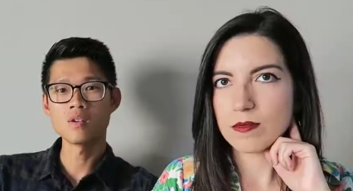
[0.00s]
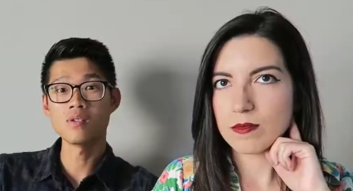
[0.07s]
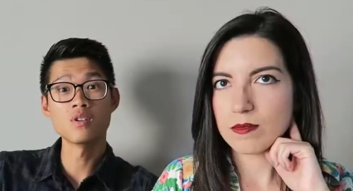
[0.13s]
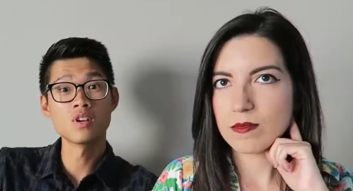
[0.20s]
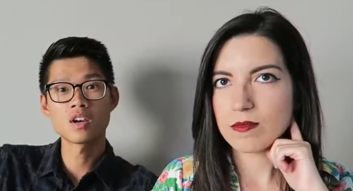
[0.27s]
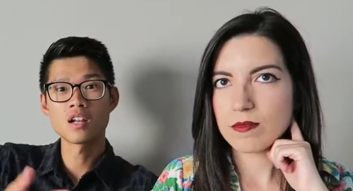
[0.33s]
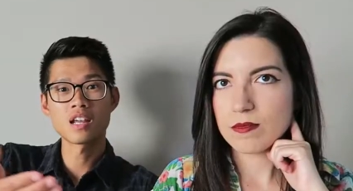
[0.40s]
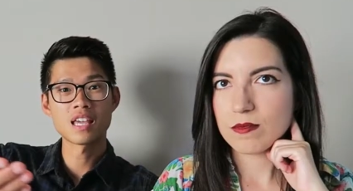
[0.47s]
Speaker 1: You're not
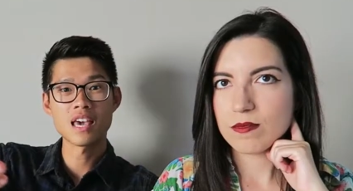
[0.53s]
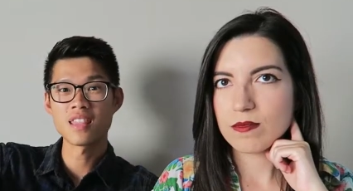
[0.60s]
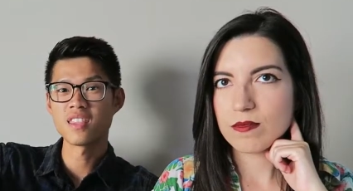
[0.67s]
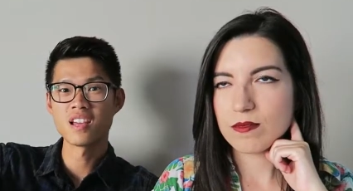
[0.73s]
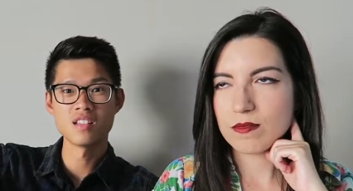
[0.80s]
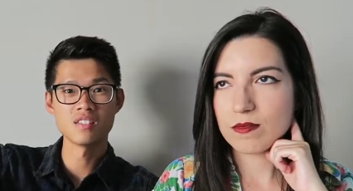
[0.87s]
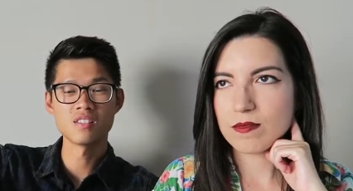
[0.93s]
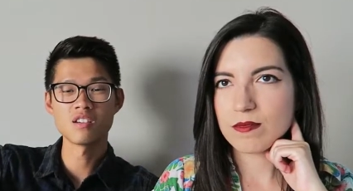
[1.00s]
gonna get that
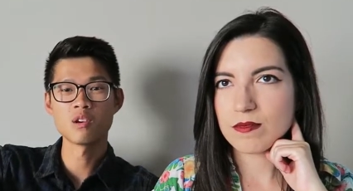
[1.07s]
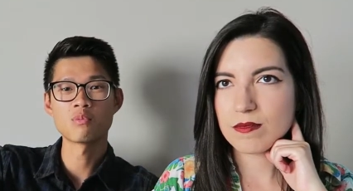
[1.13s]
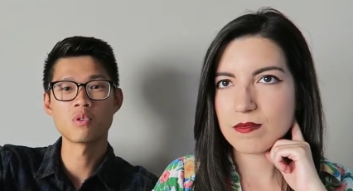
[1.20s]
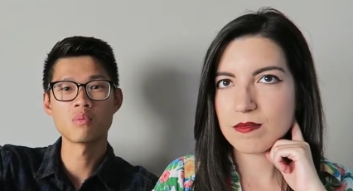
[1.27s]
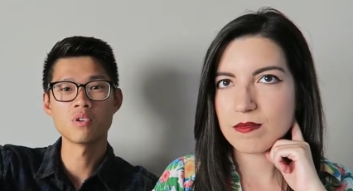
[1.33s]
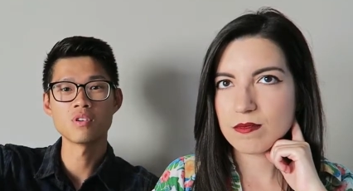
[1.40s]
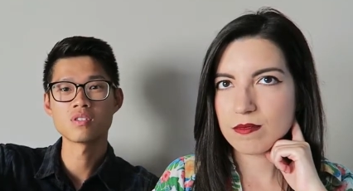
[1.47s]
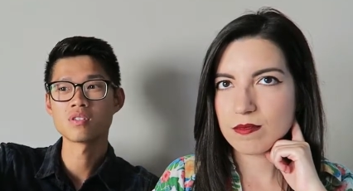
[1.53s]
in Singapore
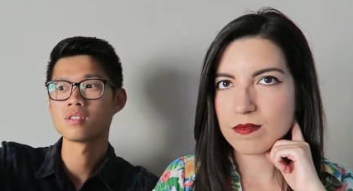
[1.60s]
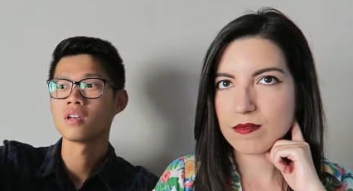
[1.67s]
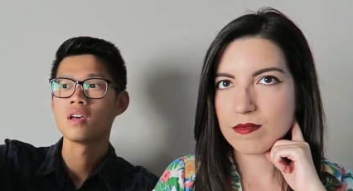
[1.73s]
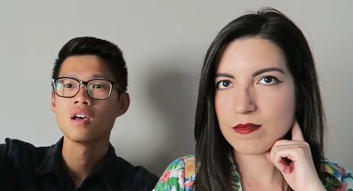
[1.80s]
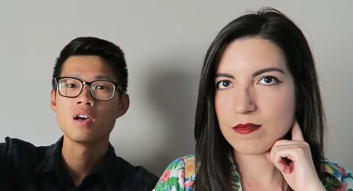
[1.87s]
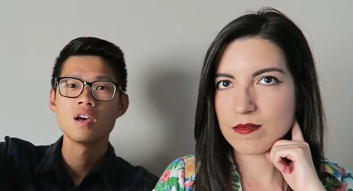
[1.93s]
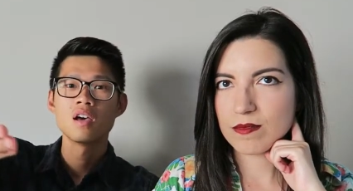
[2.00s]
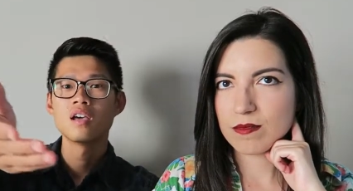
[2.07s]
because
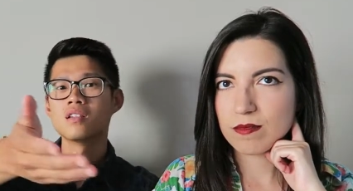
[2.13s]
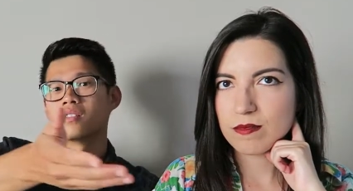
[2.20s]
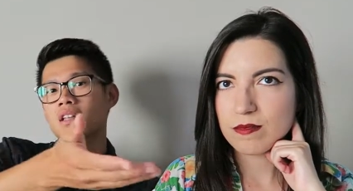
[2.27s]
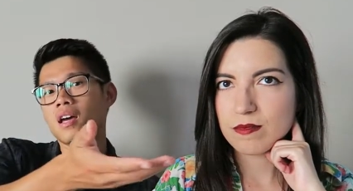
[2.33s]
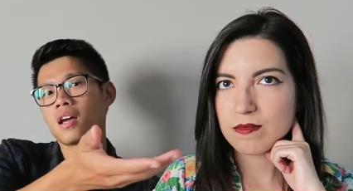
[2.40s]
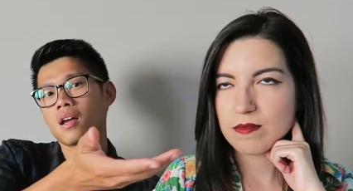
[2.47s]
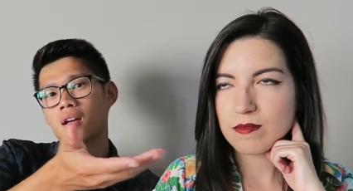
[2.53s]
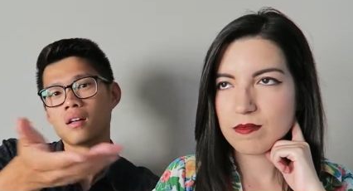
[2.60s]
it's
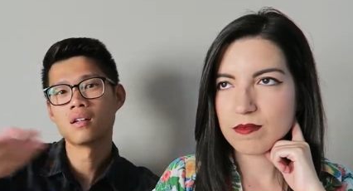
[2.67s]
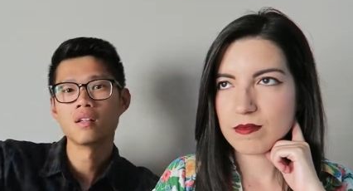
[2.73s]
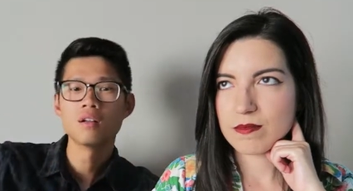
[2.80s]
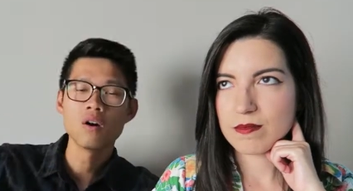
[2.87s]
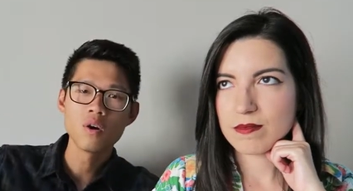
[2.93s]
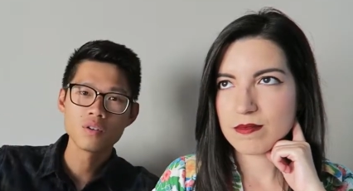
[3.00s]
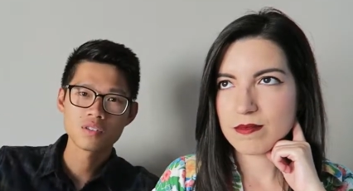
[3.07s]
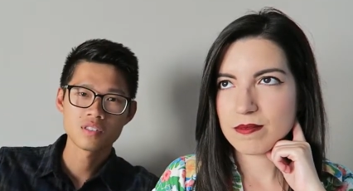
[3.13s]
like
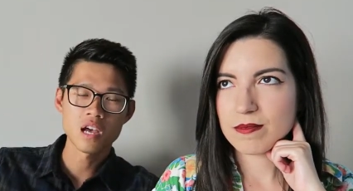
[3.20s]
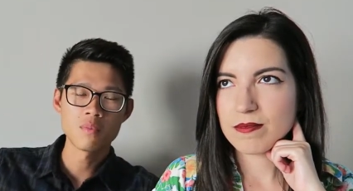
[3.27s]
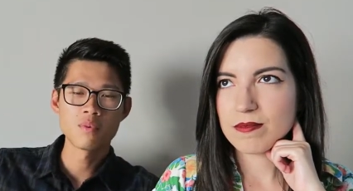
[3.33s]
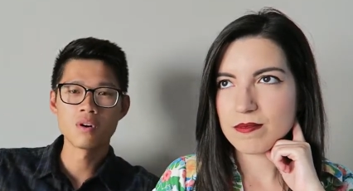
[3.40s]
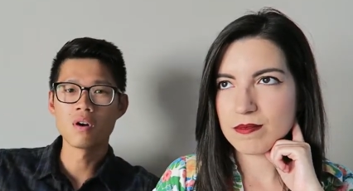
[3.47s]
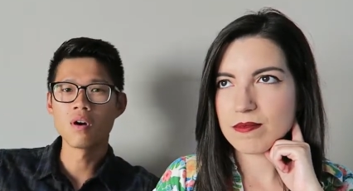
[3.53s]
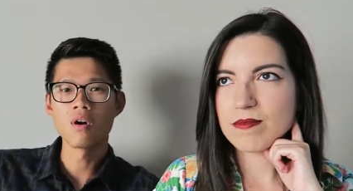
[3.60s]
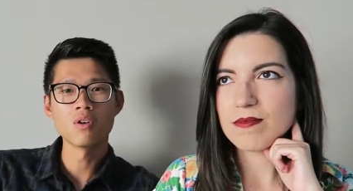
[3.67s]
summer
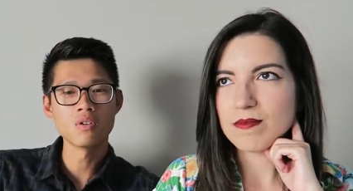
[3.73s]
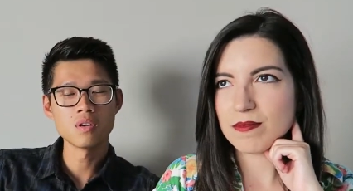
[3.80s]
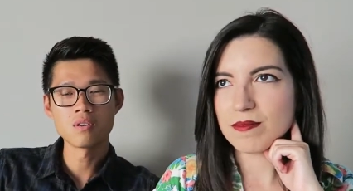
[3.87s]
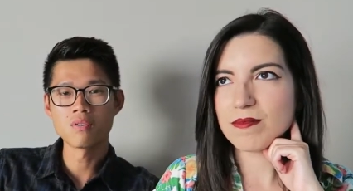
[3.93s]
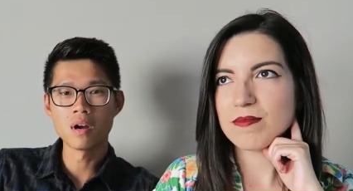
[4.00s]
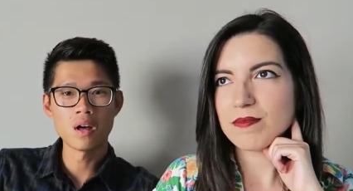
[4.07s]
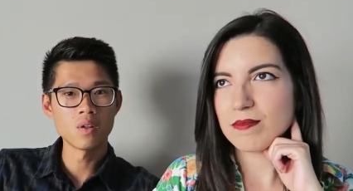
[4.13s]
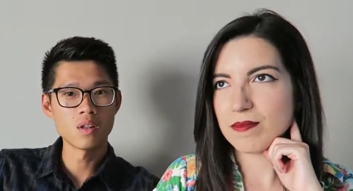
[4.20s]
all year
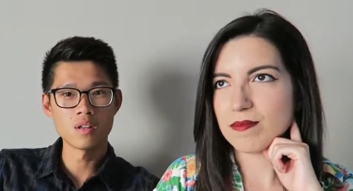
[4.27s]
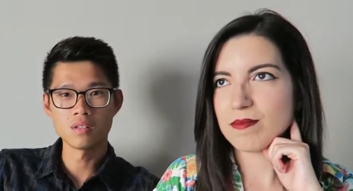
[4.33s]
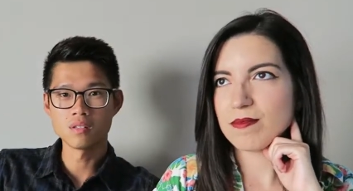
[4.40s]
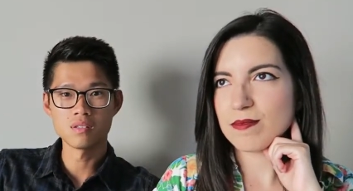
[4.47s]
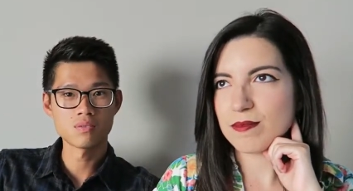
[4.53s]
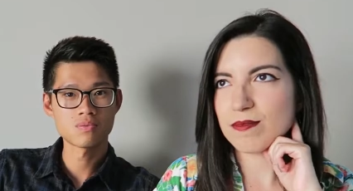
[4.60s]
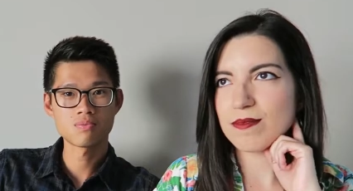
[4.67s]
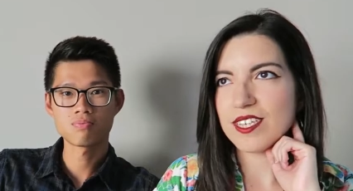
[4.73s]
round and it's...
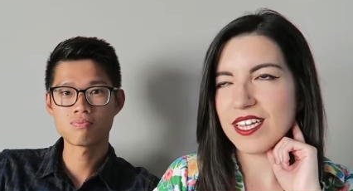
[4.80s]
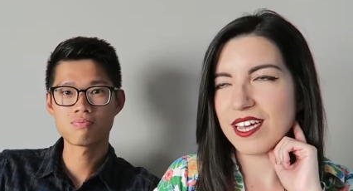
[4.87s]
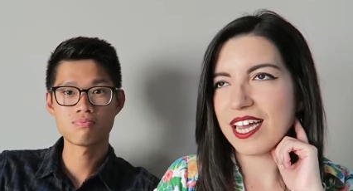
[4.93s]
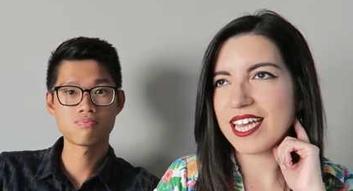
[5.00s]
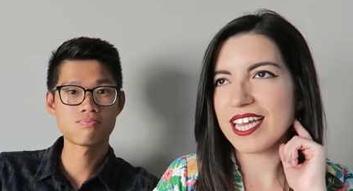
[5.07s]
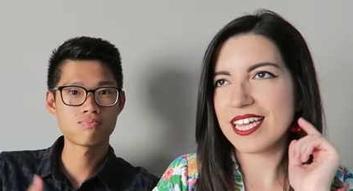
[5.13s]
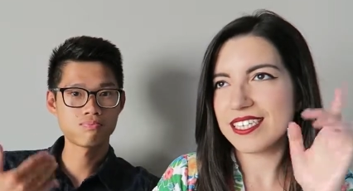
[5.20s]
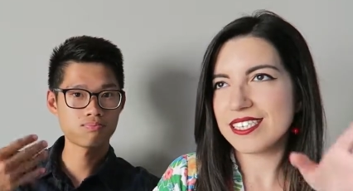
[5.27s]
Speaker 2: I
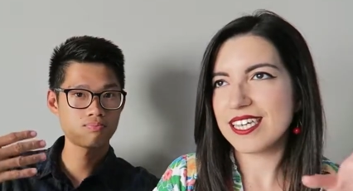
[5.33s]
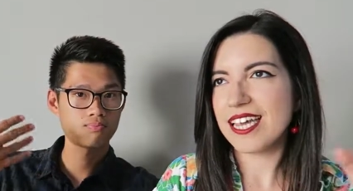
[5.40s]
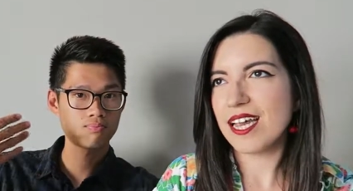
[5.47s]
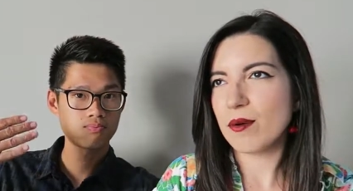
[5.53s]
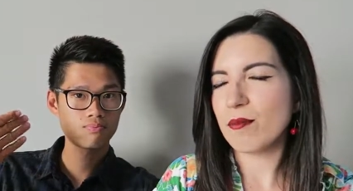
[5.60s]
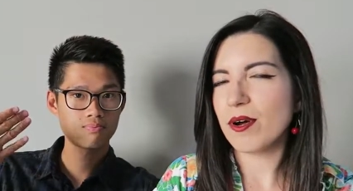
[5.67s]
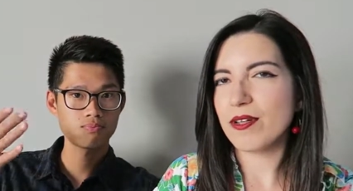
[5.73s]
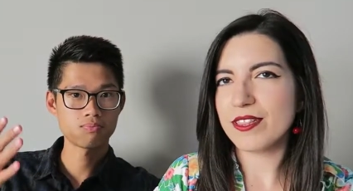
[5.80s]
can say
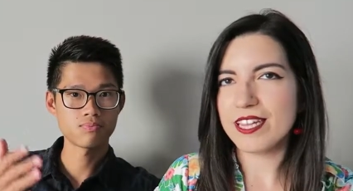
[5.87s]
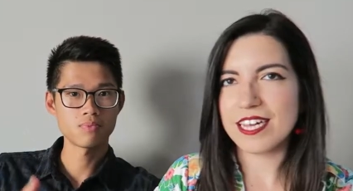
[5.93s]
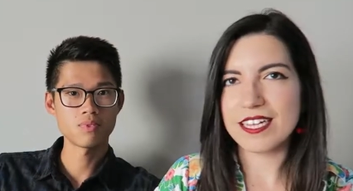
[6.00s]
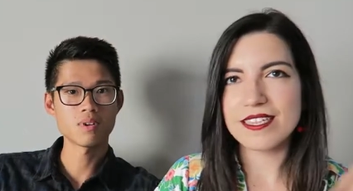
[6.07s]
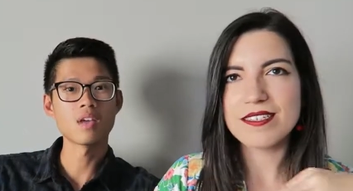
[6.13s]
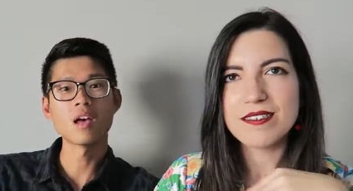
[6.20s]
about that.